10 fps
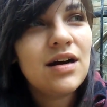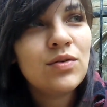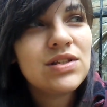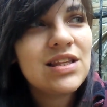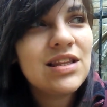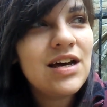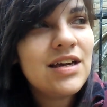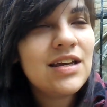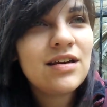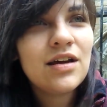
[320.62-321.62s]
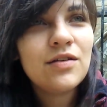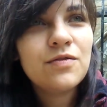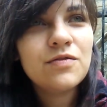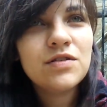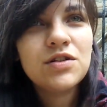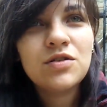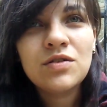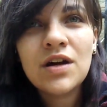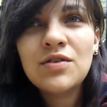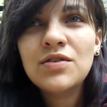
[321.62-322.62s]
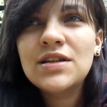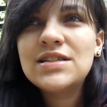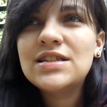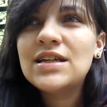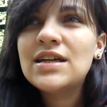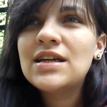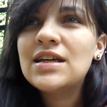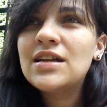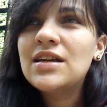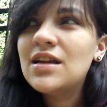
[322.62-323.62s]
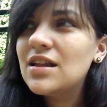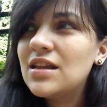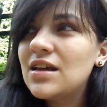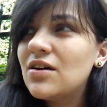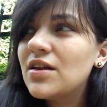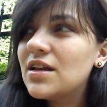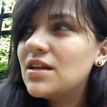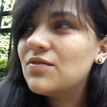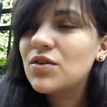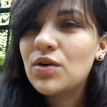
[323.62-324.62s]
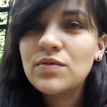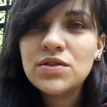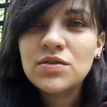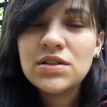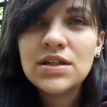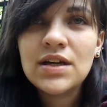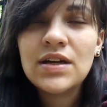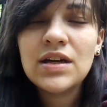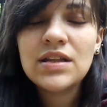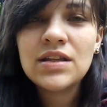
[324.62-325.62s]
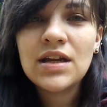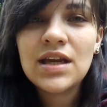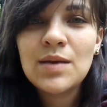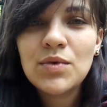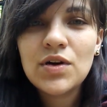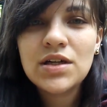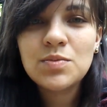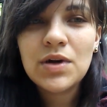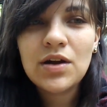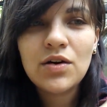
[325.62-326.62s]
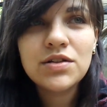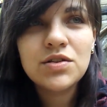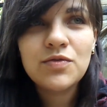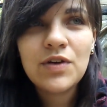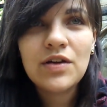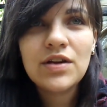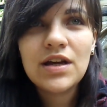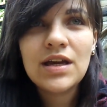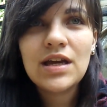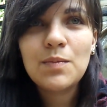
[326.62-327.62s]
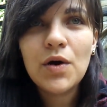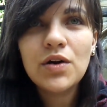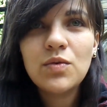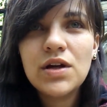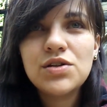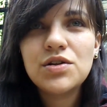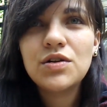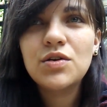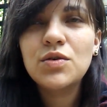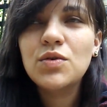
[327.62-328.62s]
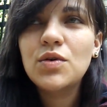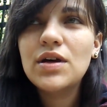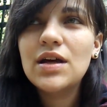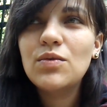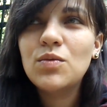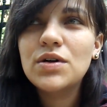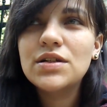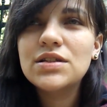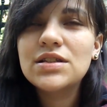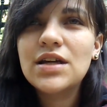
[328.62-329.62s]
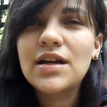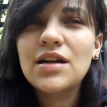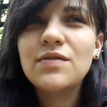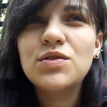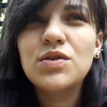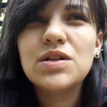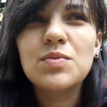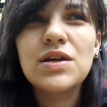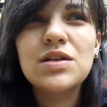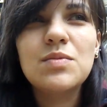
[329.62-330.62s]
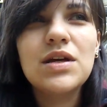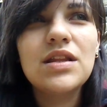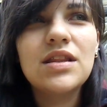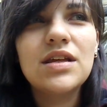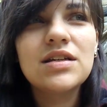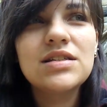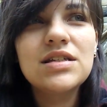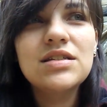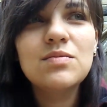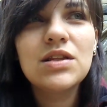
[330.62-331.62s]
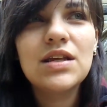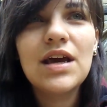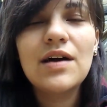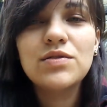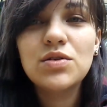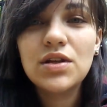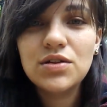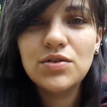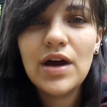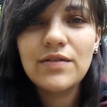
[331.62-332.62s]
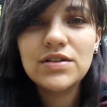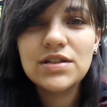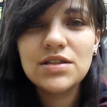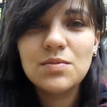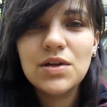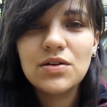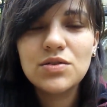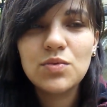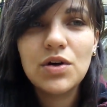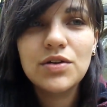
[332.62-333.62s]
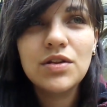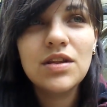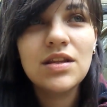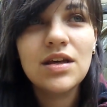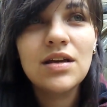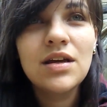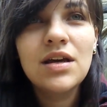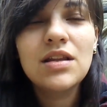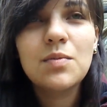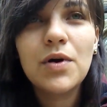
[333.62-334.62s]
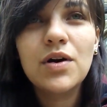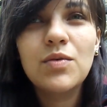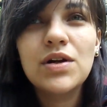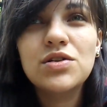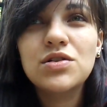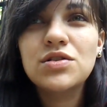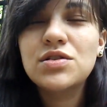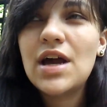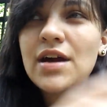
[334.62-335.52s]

I was lucky enough to not only see nothing on any of the gravestones that I that I came across, but I also found a park ranger who was kind enough to explain to me the system that they have. So they do have a system here as well. The the park rangers